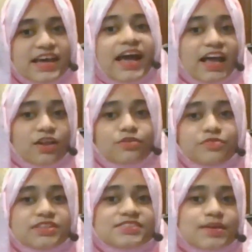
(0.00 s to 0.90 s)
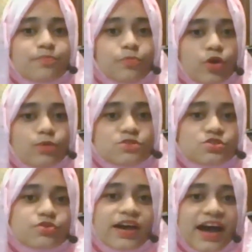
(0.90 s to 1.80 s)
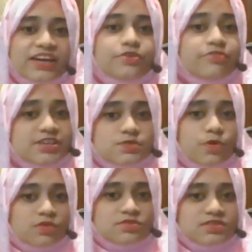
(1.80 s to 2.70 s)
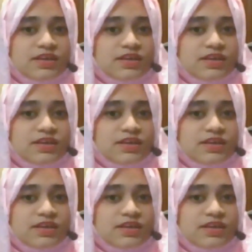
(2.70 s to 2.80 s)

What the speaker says: along with some prompts to guide your response.